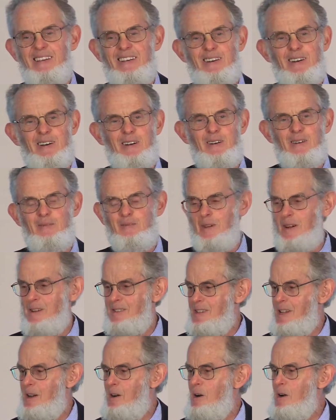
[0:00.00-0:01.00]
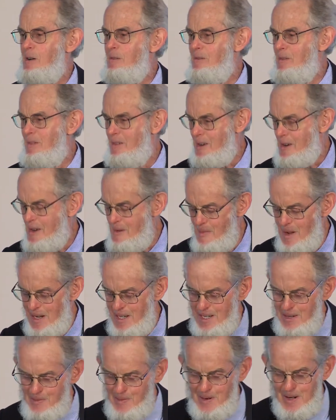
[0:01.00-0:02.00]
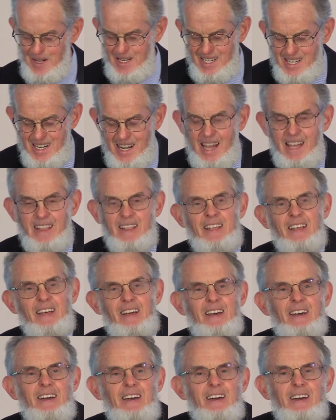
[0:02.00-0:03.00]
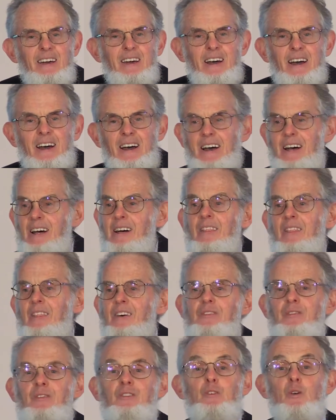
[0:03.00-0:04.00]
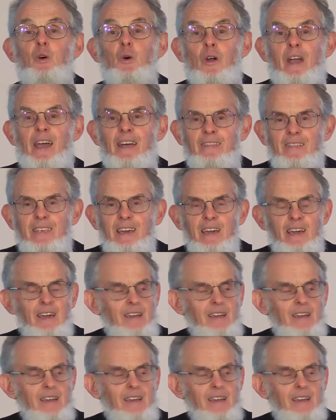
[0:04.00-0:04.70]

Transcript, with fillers: Um, so I very much appreciate uh, that you're out there.